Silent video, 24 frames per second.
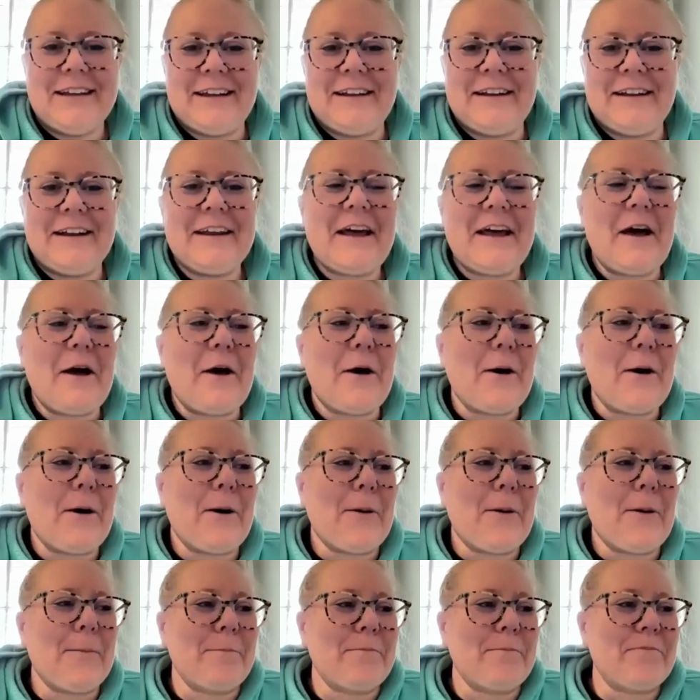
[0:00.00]
And,
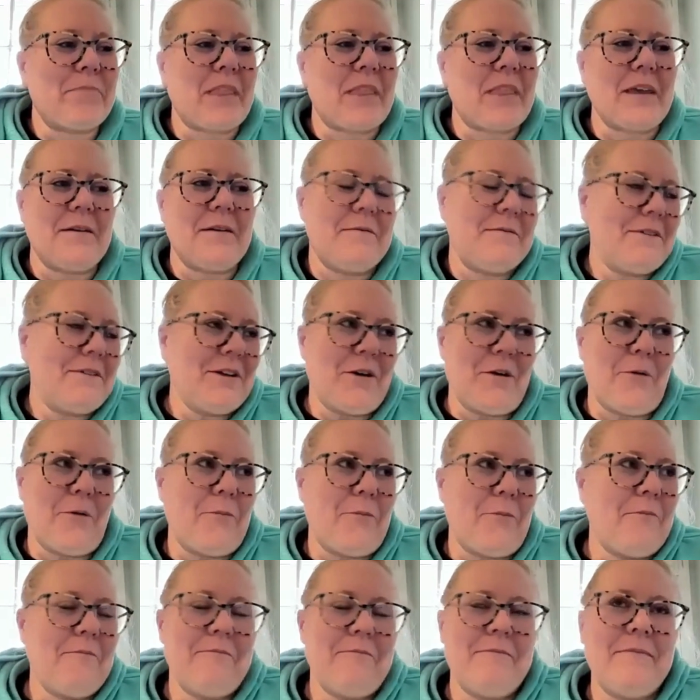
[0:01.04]
you
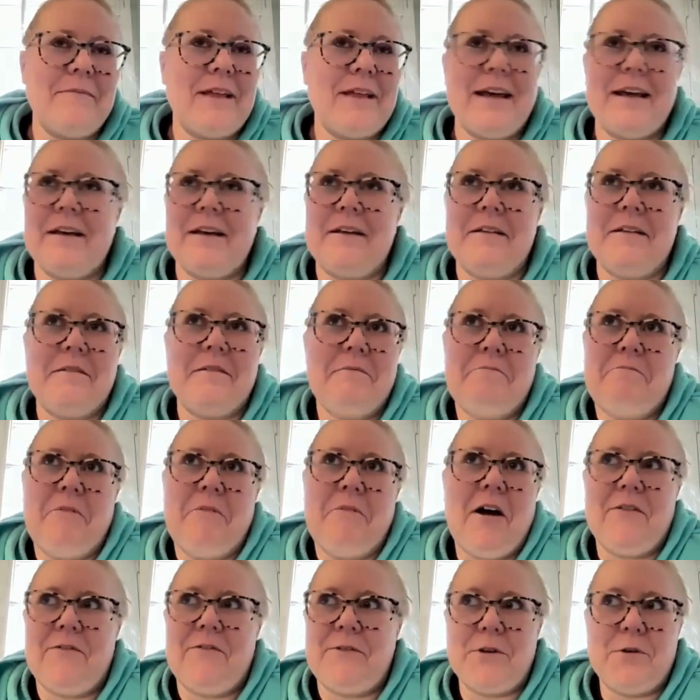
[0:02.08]
know,
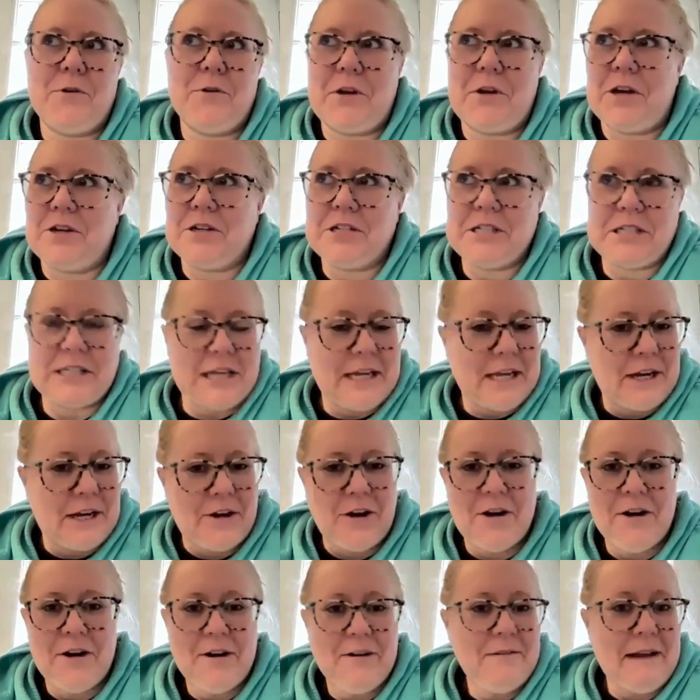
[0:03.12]
a few years
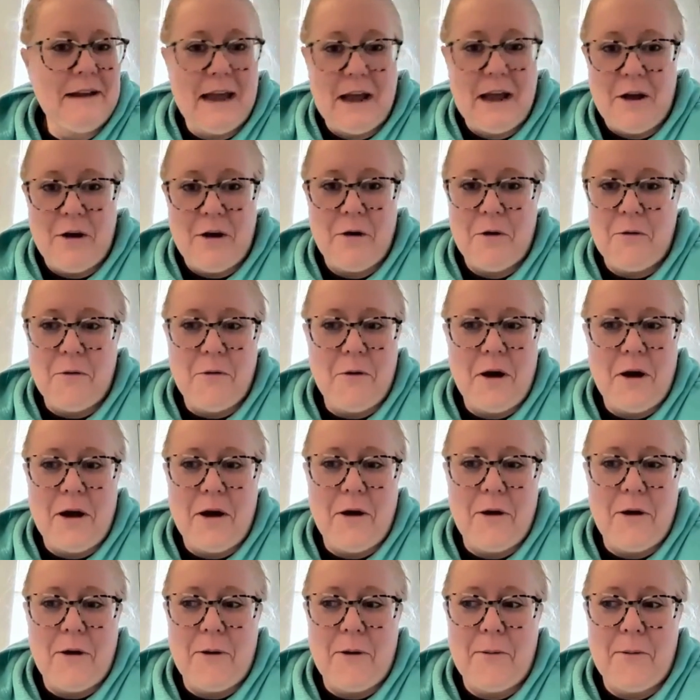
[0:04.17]
later,
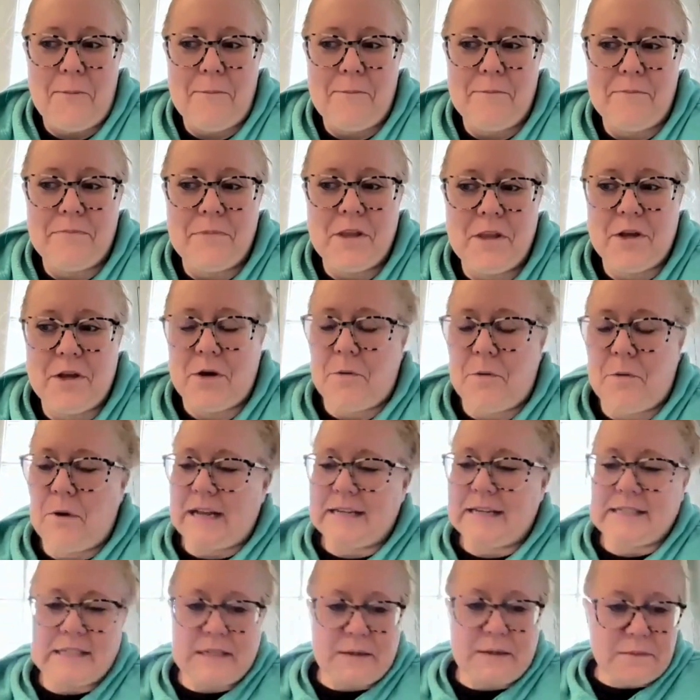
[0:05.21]
now, when
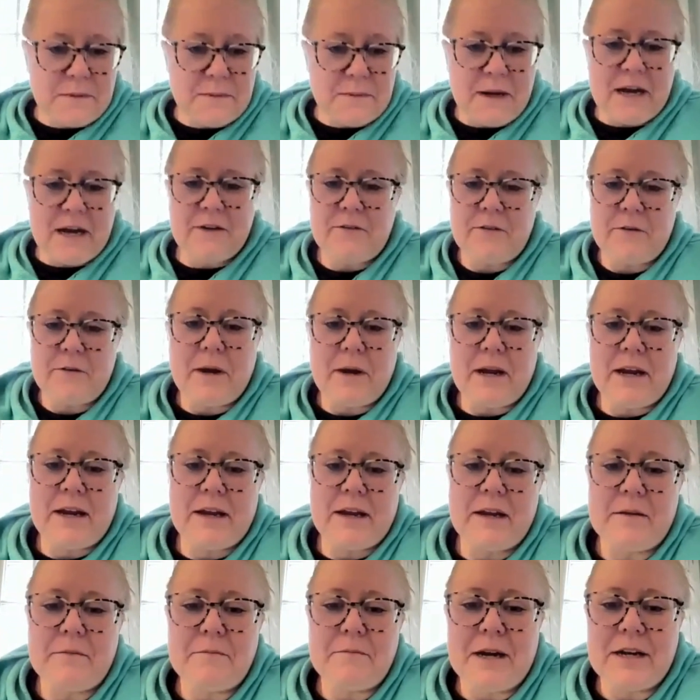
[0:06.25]
I stepped back from
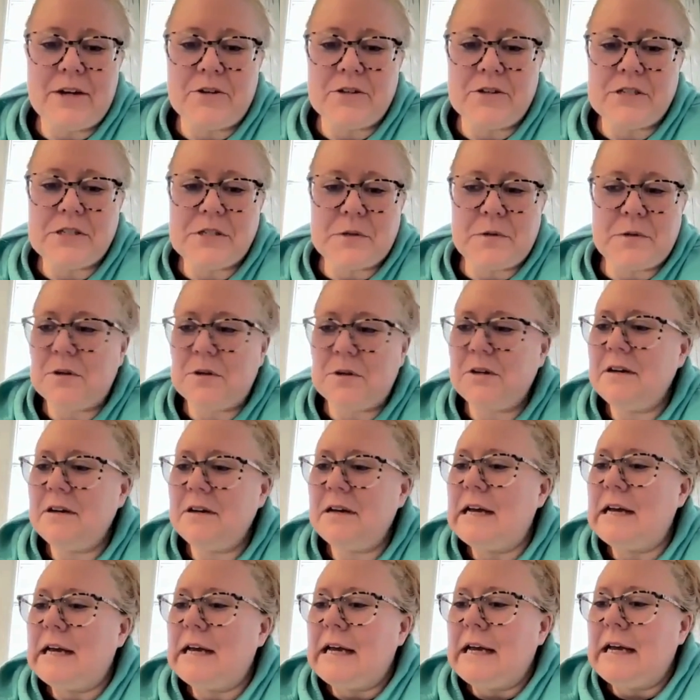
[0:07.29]
my micro school,
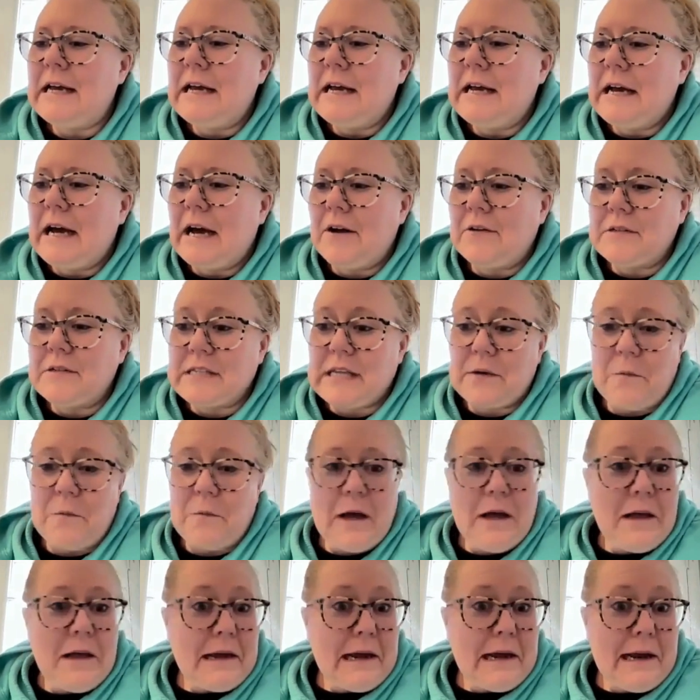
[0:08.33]
I was like,
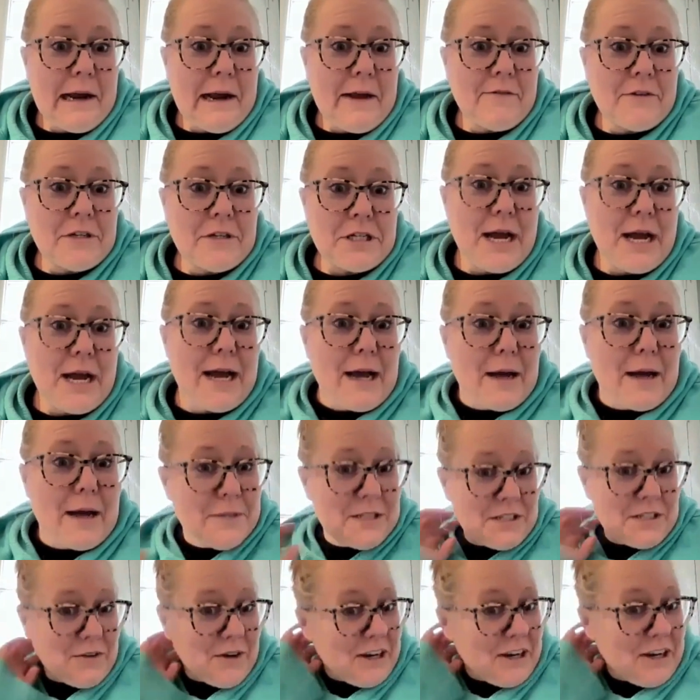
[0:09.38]
well, I got to have a
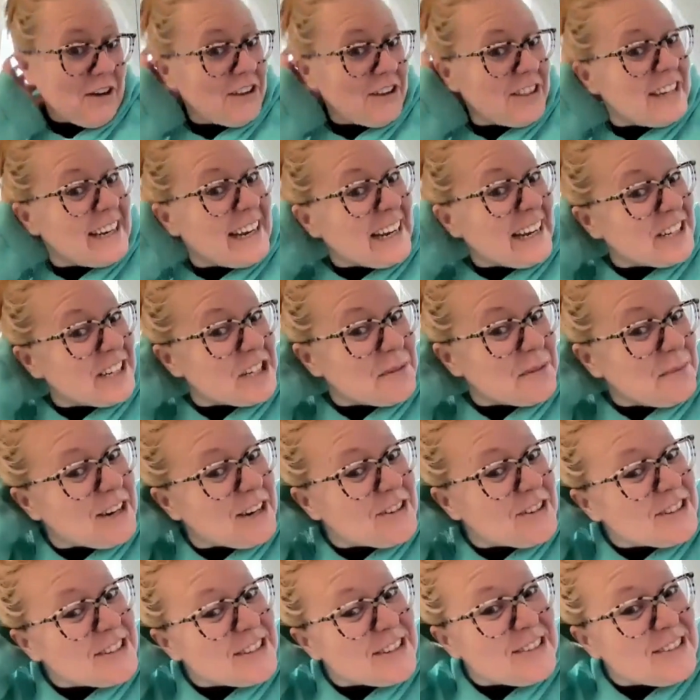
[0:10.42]
job. So I called the National
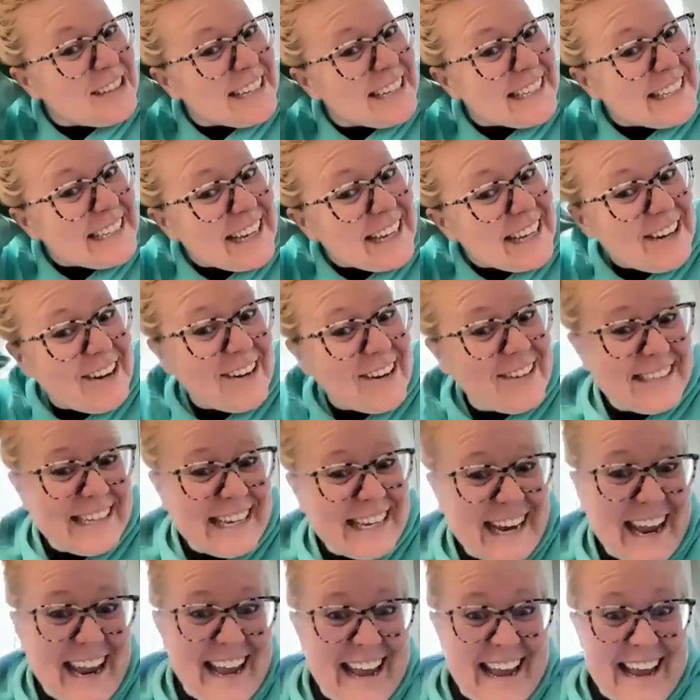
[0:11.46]
Microschooling Center. I was
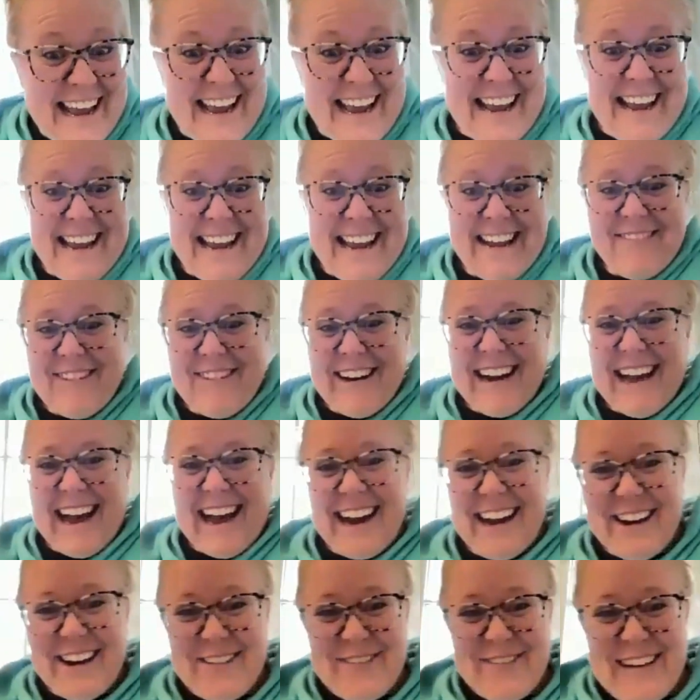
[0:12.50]
like, hey, want to
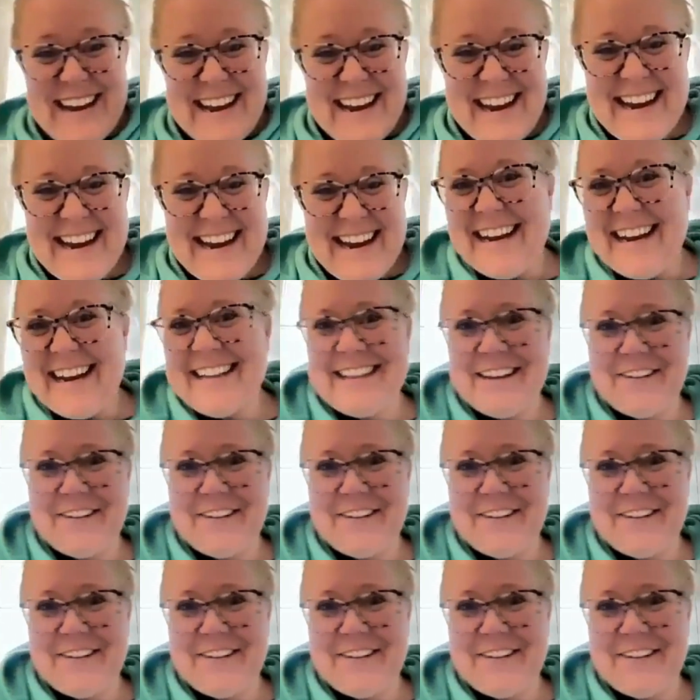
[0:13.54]
hire me?